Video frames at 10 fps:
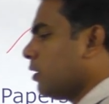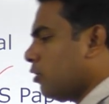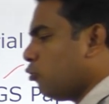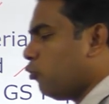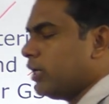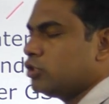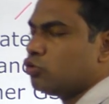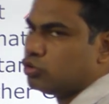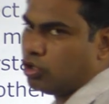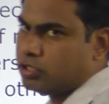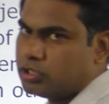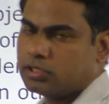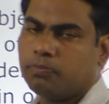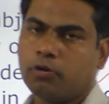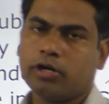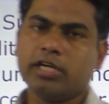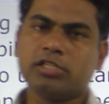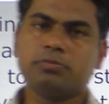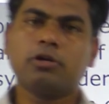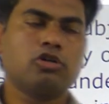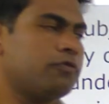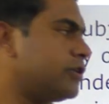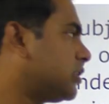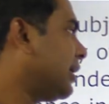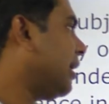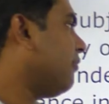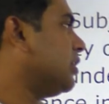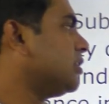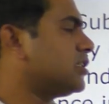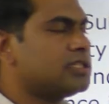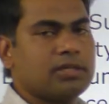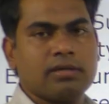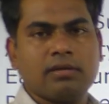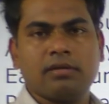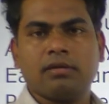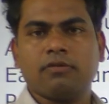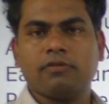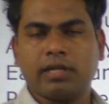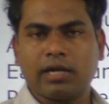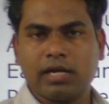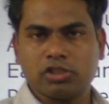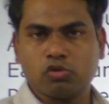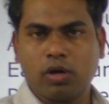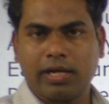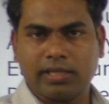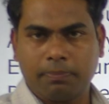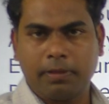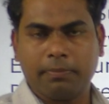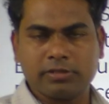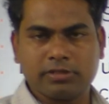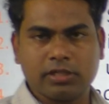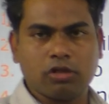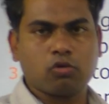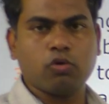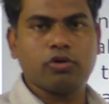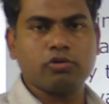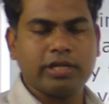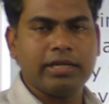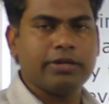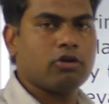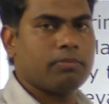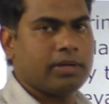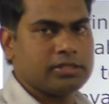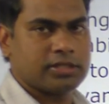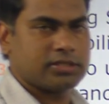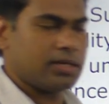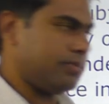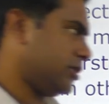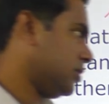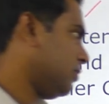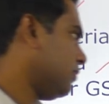why sociology is important is because of its relevance with regards to other papers that you are going to deal in your mains examination.